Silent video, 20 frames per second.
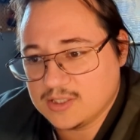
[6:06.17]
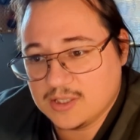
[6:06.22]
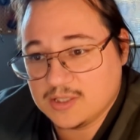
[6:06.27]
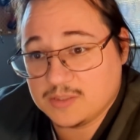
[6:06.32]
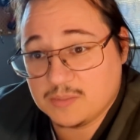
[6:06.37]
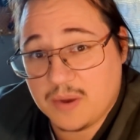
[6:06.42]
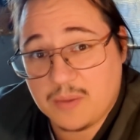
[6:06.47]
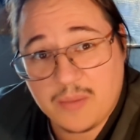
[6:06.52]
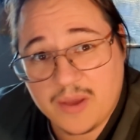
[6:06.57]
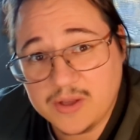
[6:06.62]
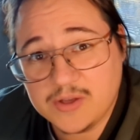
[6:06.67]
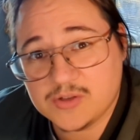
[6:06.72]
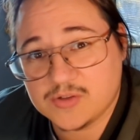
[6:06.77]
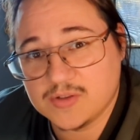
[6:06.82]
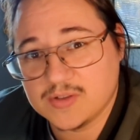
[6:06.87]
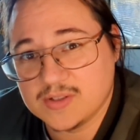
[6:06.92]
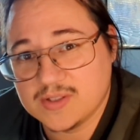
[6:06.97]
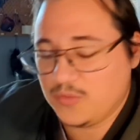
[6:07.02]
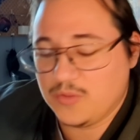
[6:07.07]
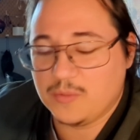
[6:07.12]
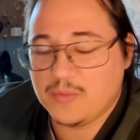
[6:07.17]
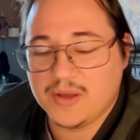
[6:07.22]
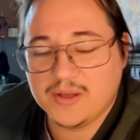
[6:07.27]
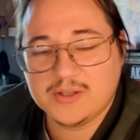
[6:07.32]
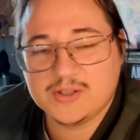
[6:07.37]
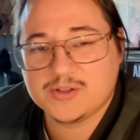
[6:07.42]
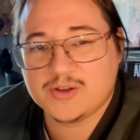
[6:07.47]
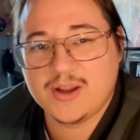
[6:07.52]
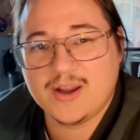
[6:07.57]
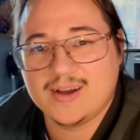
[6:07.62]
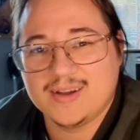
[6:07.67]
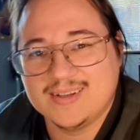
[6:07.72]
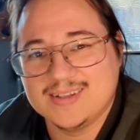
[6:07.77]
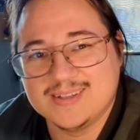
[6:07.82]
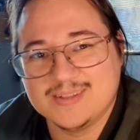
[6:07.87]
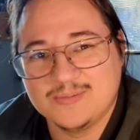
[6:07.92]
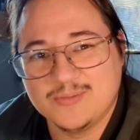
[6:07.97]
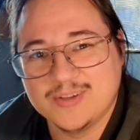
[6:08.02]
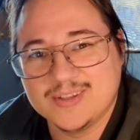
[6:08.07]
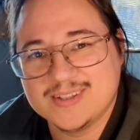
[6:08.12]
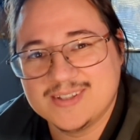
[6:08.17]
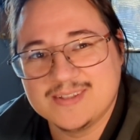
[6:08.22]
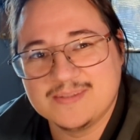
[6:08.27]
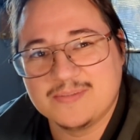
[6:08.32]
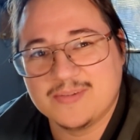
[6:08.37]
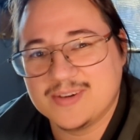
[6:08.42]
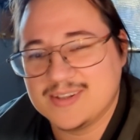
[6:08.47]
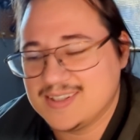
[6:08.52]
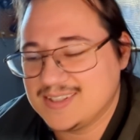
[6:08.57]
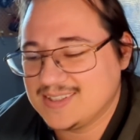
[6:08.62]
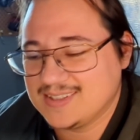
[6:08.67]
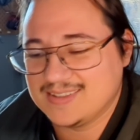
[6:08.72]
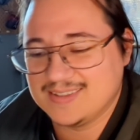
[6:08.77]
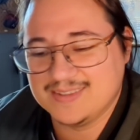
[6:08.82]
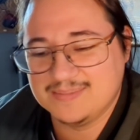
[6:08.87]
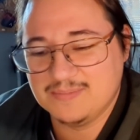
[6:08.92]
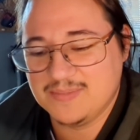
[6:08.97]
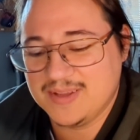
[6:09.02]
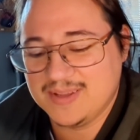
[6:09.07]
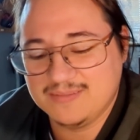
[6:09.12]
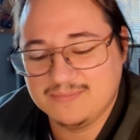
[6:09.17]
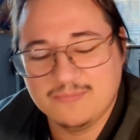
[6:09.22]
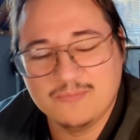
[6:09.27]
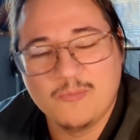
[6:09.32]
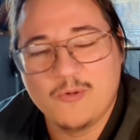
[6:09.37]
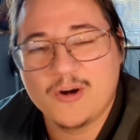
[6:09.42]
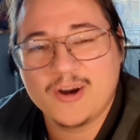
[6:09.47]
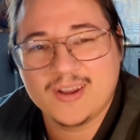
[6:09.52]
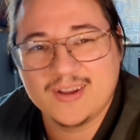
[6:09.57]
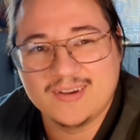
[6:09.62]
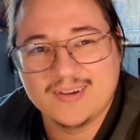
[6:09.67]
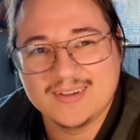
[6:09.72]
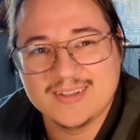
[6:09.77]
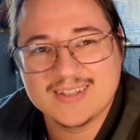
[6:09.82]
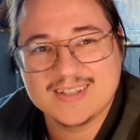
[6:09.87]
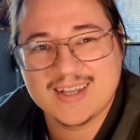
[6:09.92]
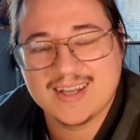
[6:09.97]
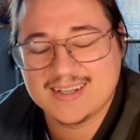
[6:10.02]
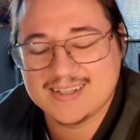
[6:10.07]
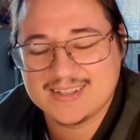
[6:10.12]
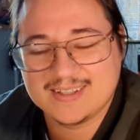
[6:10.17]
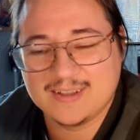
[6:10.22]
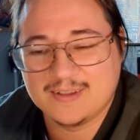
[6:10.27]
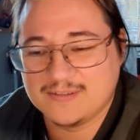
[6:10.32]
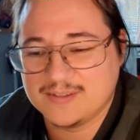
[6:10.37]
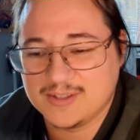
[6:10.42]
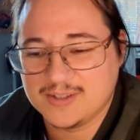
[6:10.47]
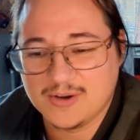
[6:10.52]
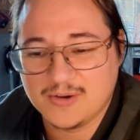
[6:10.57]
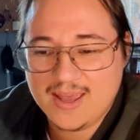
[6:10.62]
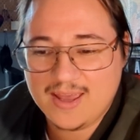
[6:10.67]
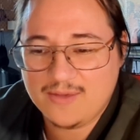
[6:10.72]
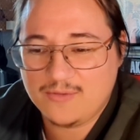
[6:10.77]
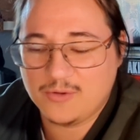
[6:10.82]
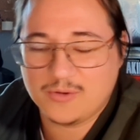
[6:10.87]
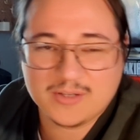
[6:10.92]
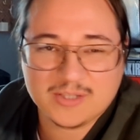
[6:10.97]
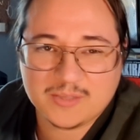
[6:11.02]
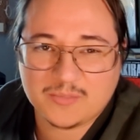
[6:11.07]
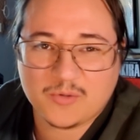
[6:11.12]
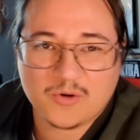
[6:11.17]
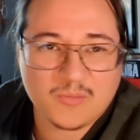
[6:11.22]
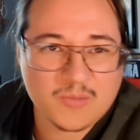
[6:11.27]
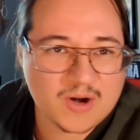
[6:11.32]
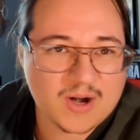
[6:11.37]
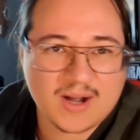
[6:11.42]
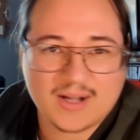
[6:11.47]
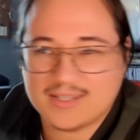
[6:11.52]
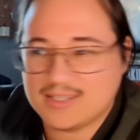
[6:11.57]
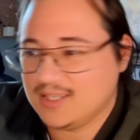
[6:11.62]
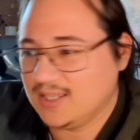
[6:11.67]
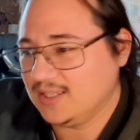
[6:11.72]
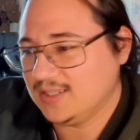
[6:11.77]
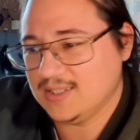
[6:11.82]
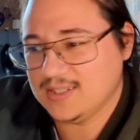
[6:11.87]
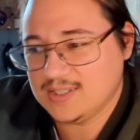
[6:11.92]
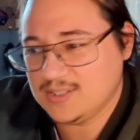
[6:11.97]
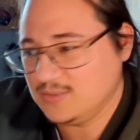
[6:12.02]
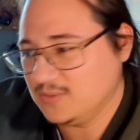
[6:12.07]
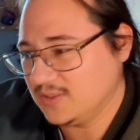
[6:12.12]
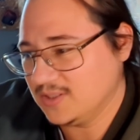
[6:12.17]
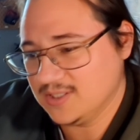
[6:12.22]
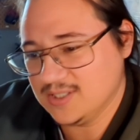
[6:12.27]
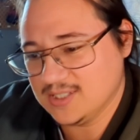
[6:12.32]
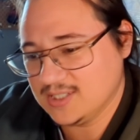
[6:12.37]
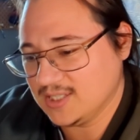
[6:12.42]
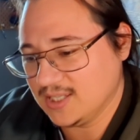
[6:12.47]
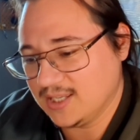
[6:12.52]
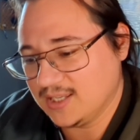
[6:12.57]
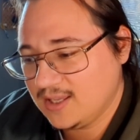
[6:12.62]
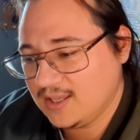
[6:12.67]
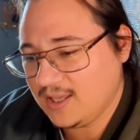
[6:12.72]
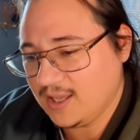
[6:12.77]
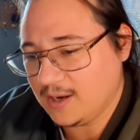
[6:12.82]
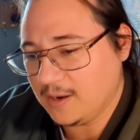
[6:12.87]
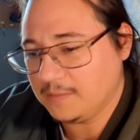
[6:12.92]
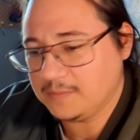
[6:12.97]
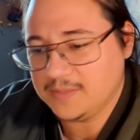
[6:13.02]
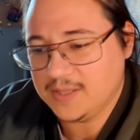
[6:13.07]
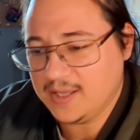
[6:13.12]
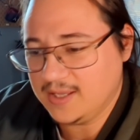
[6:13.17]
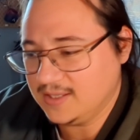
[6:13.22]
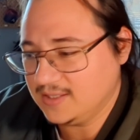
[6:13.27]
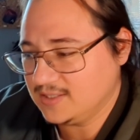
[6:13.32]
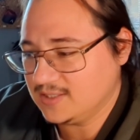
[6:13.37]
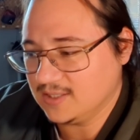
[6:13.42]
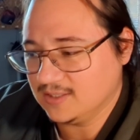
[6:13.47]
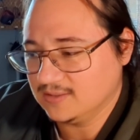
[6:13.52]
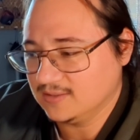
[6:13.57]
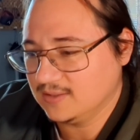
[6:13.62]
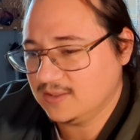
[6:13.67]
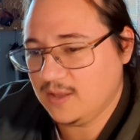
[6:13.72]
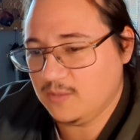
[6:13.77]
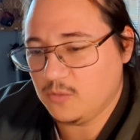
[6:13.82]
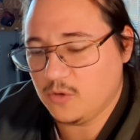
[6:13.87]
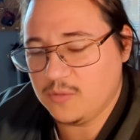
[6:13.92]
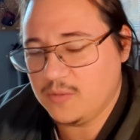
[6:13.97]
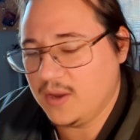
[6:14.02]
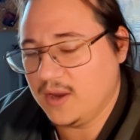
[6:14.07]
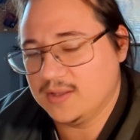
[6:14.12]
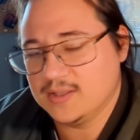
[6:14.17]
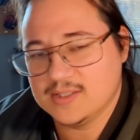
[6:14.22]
it's my patrons. The Patreon is what supports me working on this kind of stuff. So if you want to support more content like this, you want to just like get updates and get more behind the